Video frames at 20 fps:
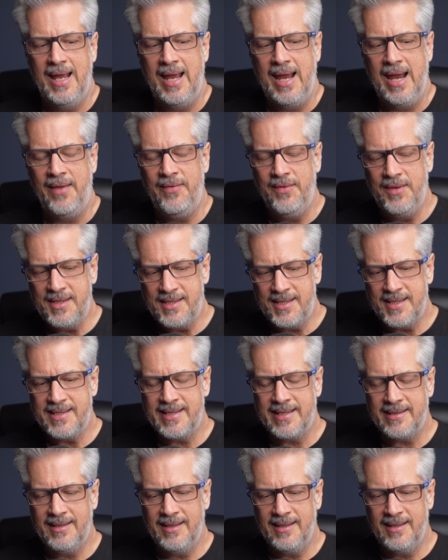and this
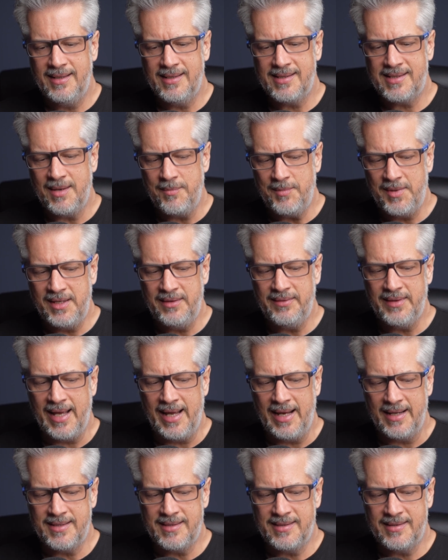is something
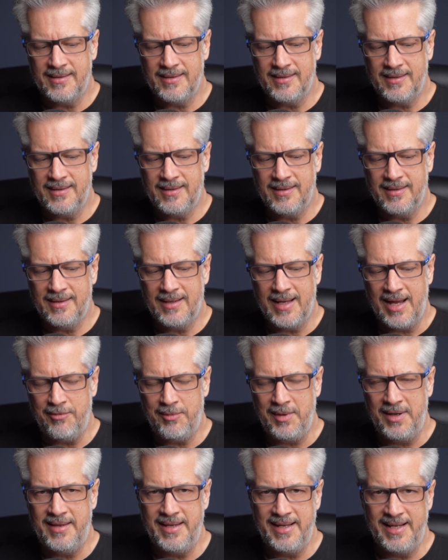that I've
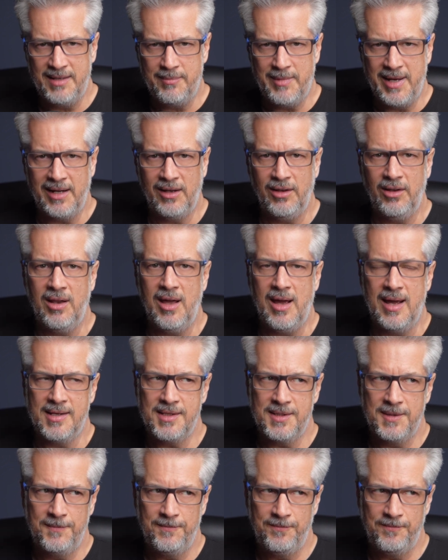been thinking about a
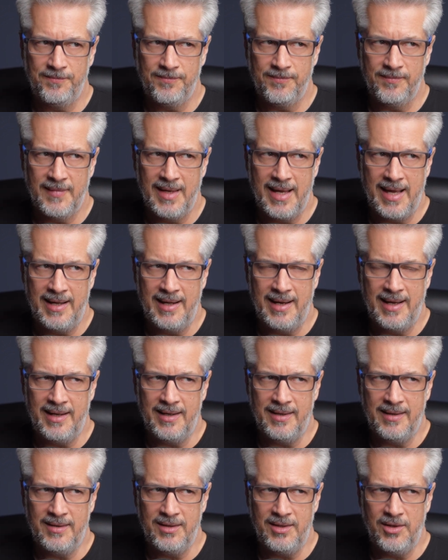lot.
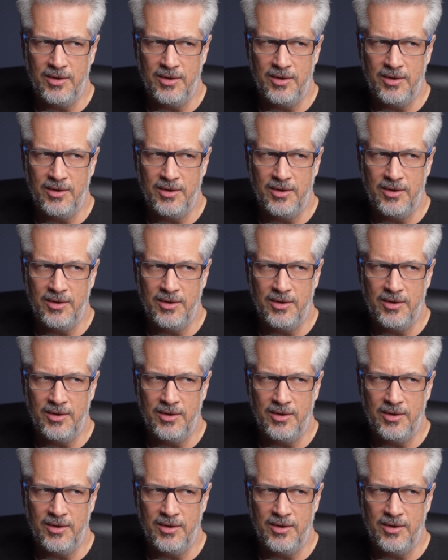And you